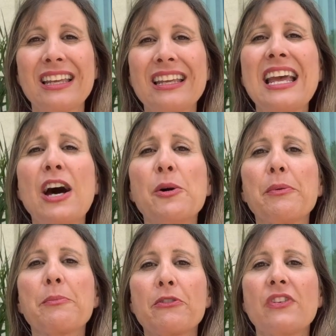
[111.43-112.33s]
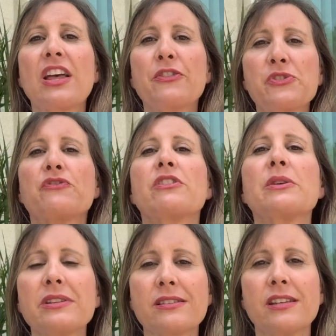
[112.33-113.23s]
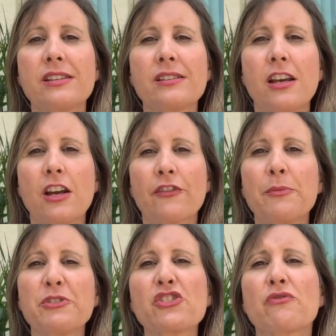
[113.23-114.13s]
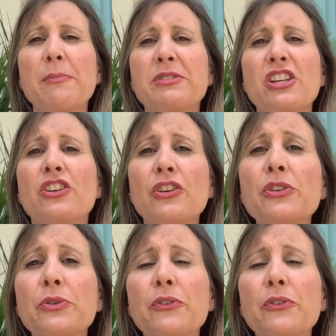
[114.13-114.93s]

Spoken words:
can help prevent those frequencies from disrupting you,